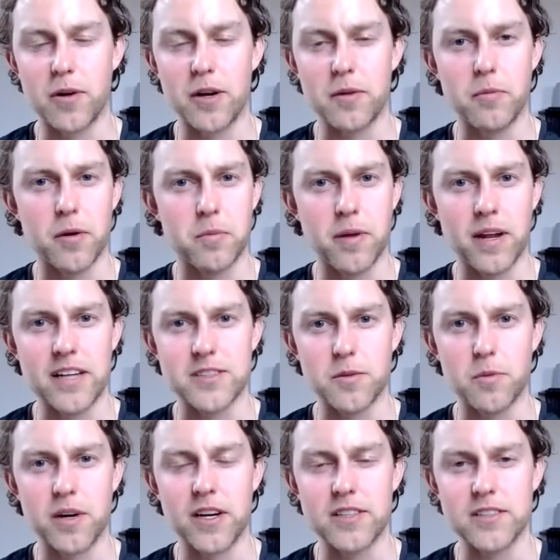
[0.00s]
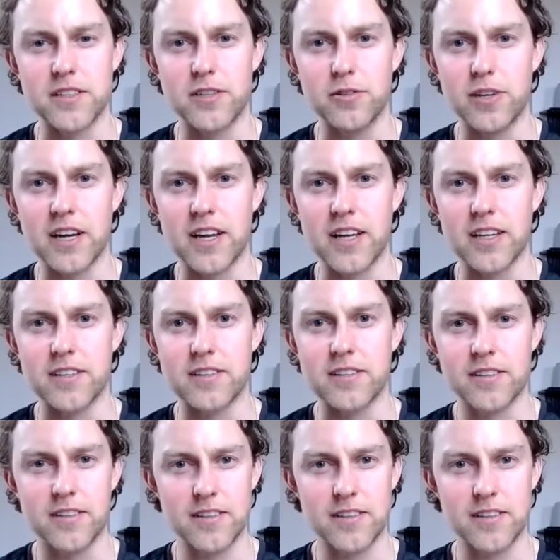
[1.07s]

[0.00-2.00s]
What plants, and where are you getting it?